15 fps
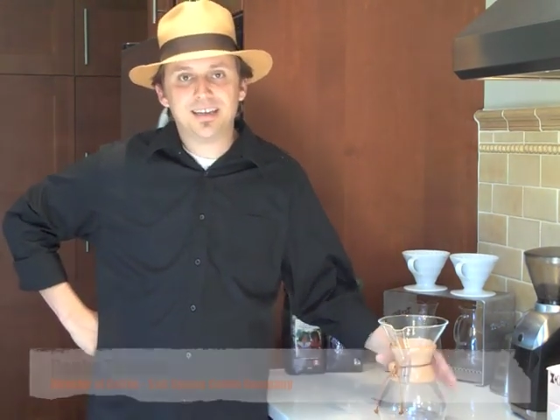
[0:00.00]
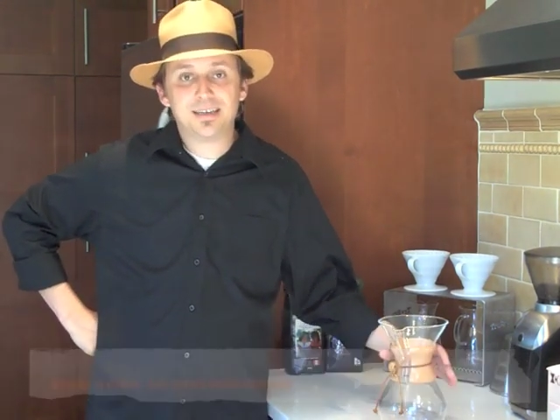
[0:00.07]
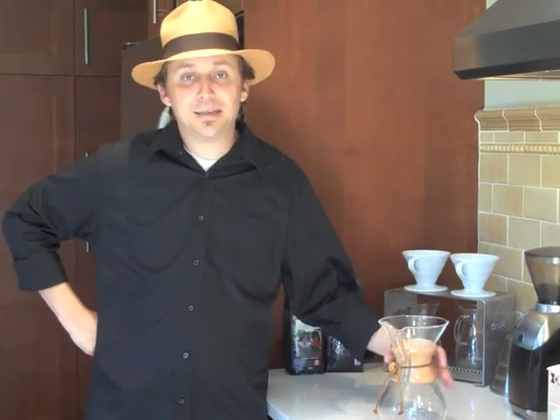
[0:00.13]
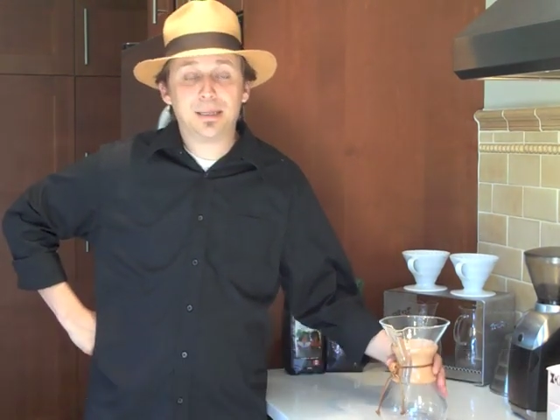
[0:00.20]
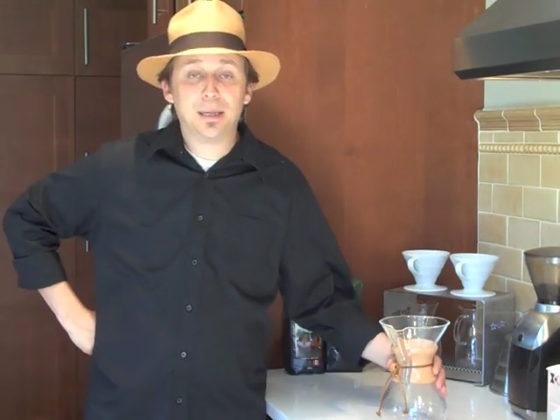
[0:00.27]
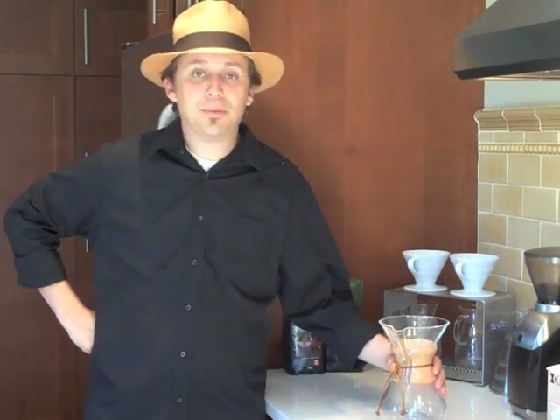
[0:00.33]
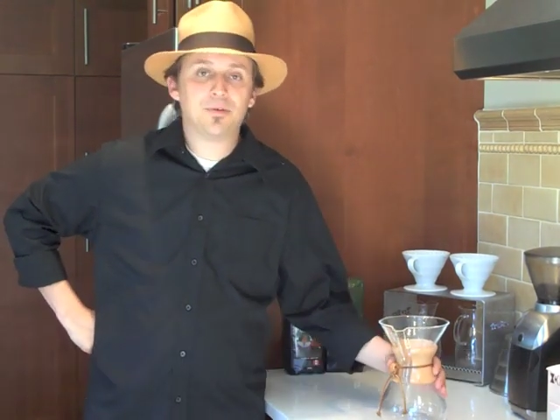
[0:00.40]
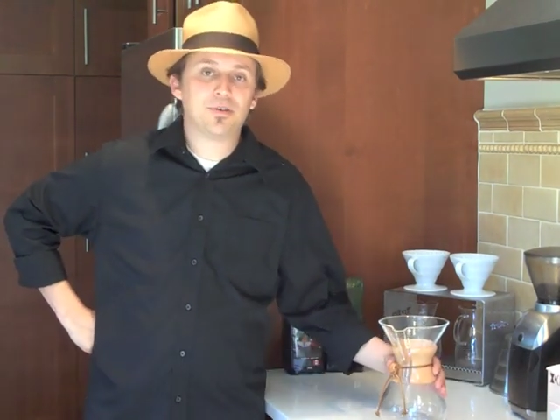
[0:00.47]

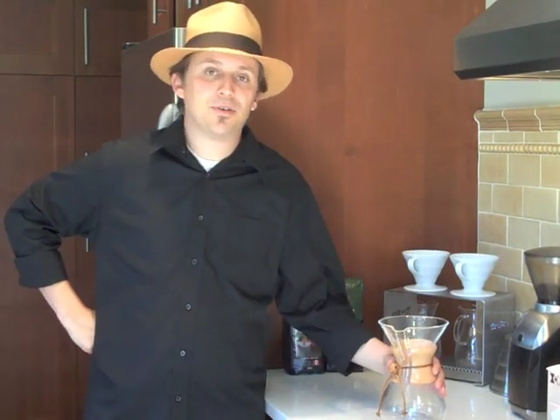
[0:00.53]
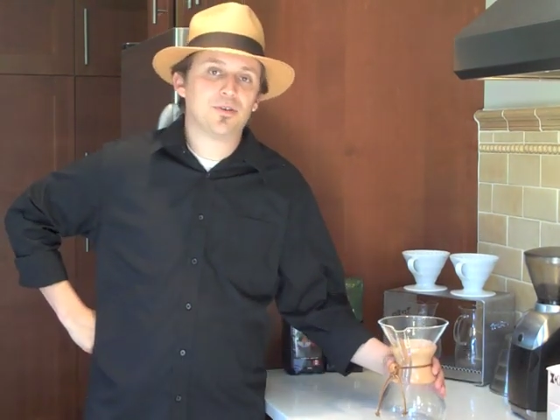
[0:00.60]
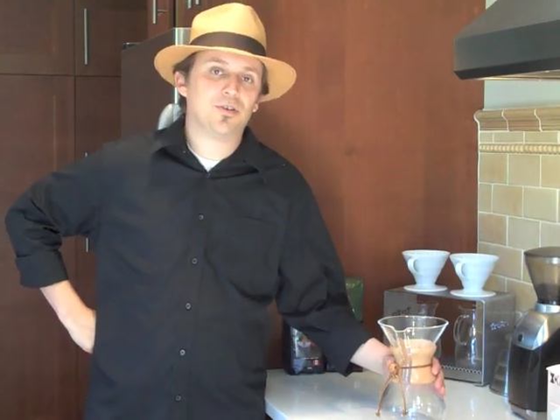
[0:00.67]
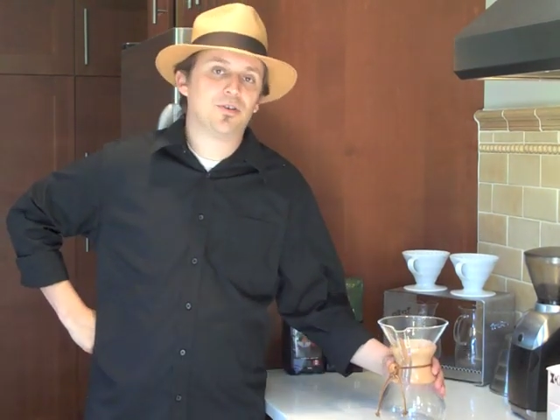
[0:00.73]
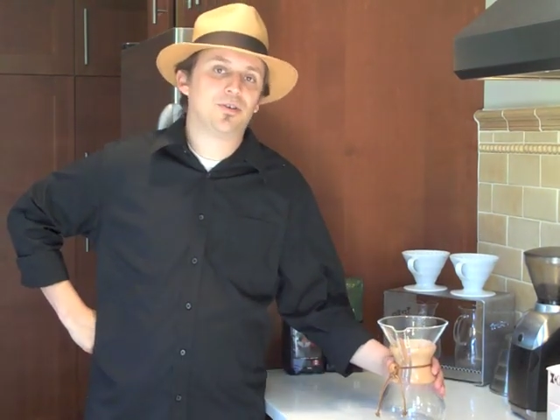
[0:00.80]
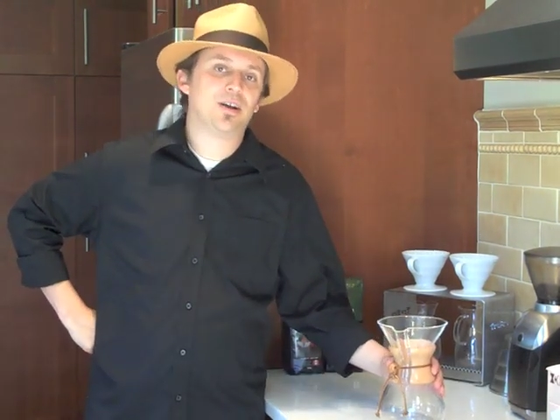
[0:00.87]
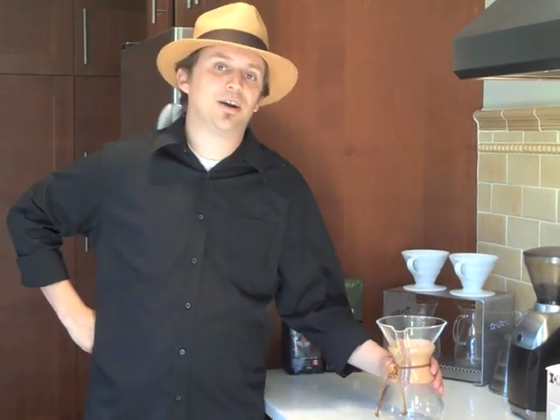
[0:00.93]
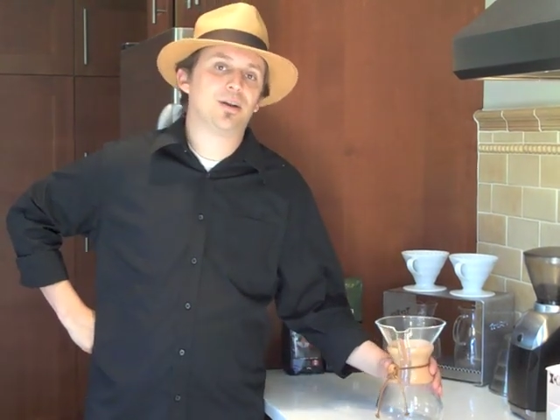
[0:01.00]
Today we're going to
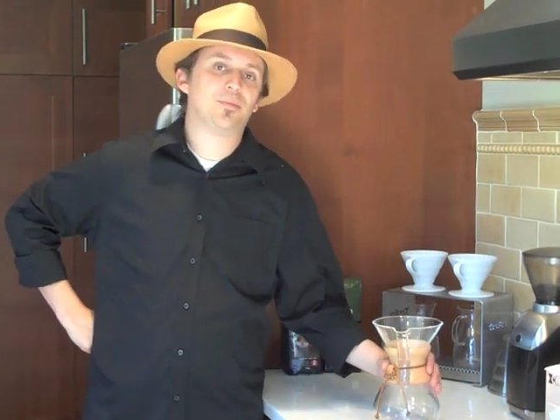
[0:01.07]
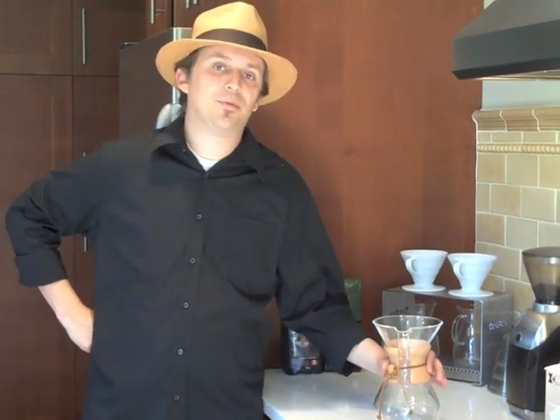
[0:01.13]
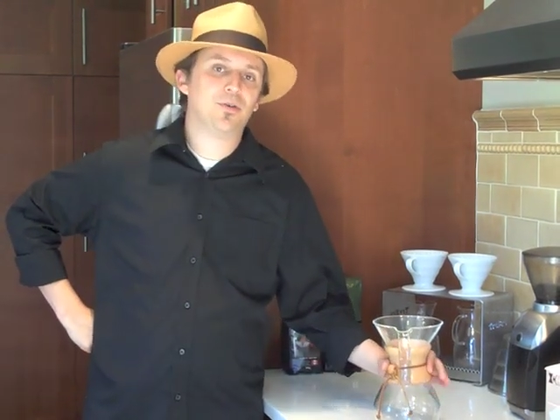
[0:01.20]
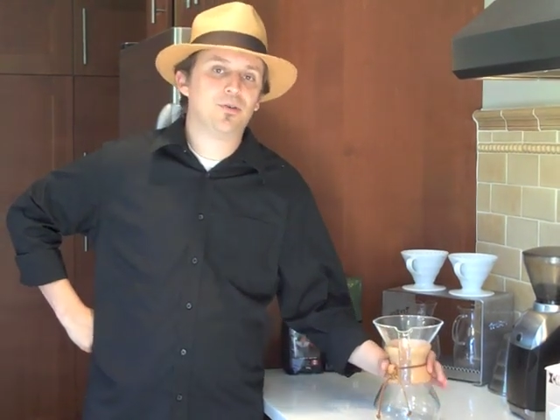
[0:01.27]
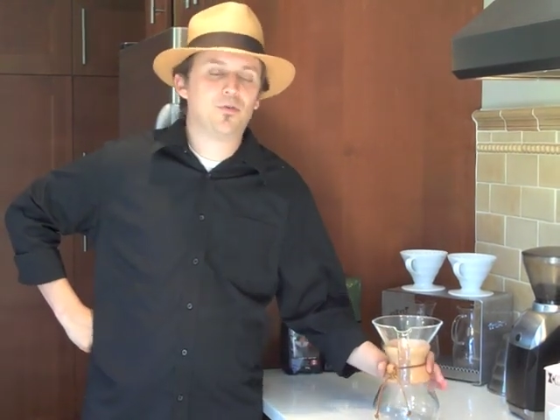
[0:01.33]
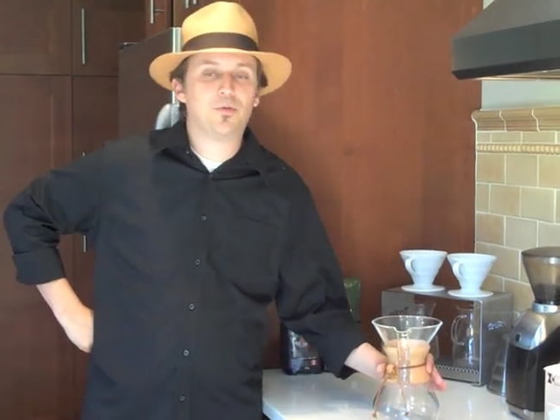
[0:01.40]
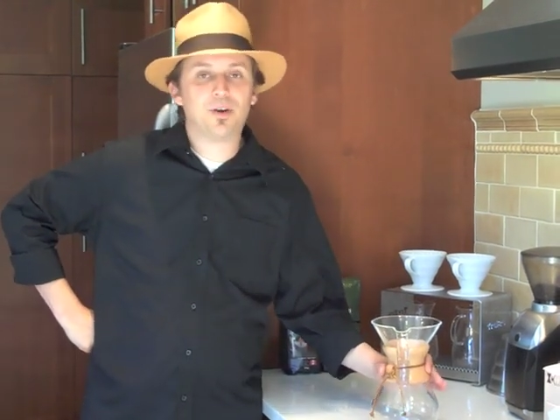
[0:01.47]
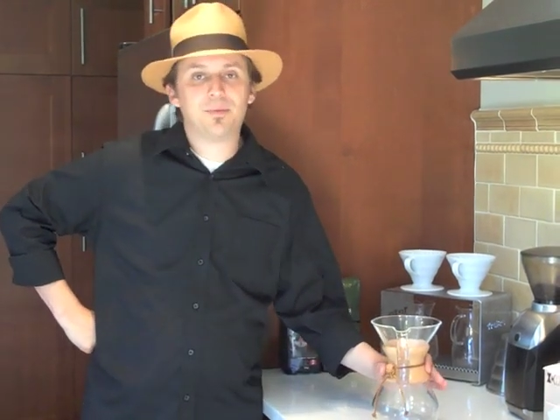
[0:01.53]
learn how to
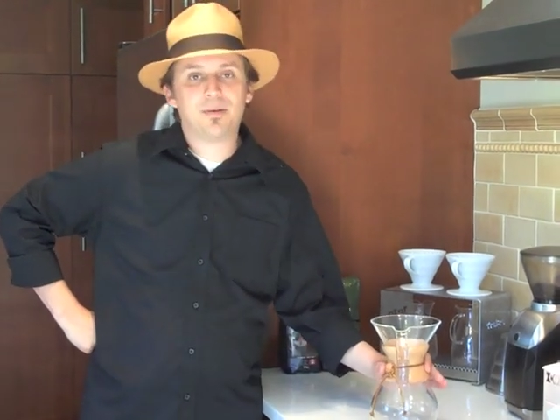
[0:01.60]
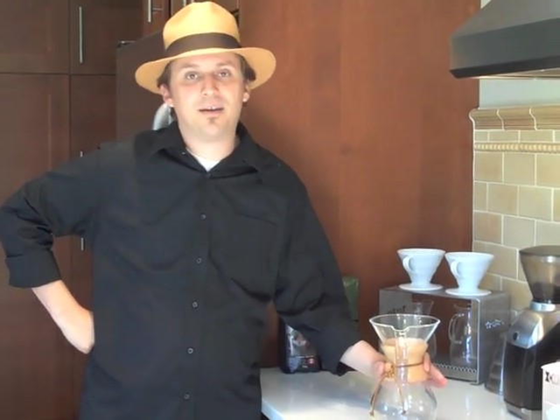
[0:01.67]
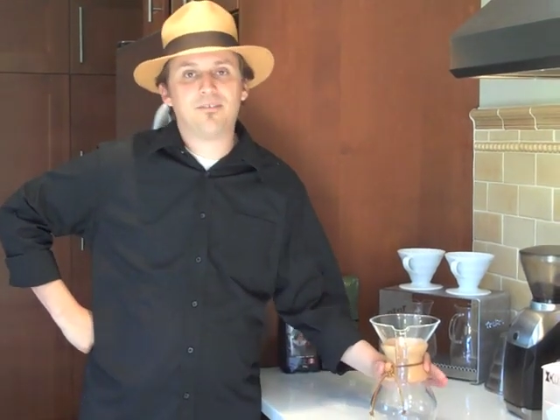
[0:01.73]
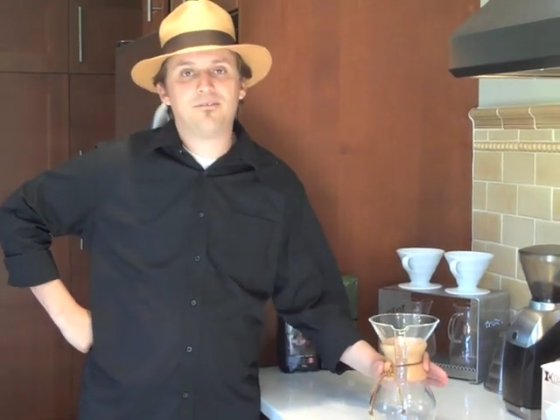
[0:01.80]
brew on one of my